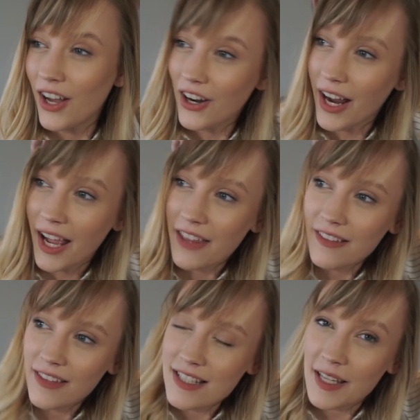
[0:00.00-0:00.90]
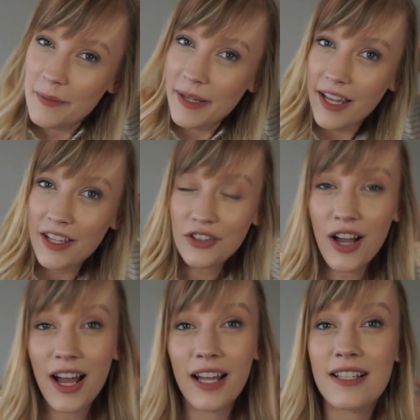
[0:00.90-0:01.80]
All right, I think that's gonna be it, you
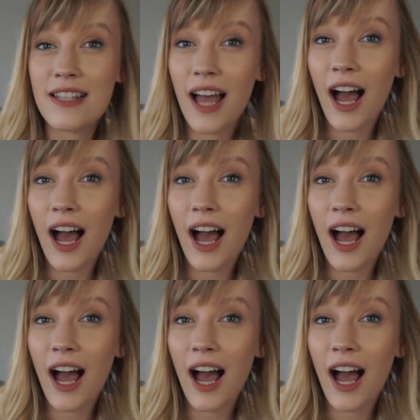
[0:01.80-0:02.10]
guys.